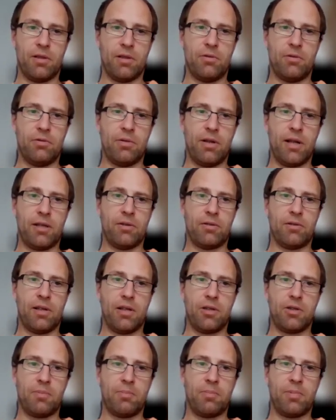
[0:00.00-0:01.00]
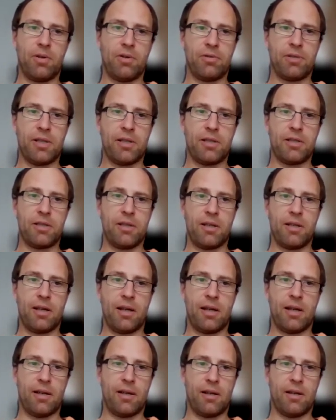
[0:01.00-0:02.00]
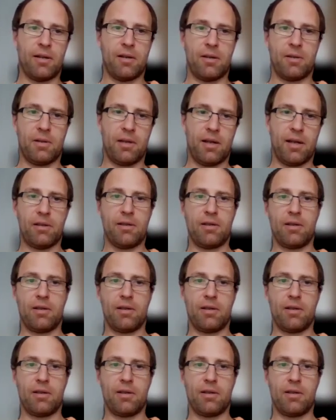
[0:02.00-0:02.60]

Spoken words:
do annotation processing at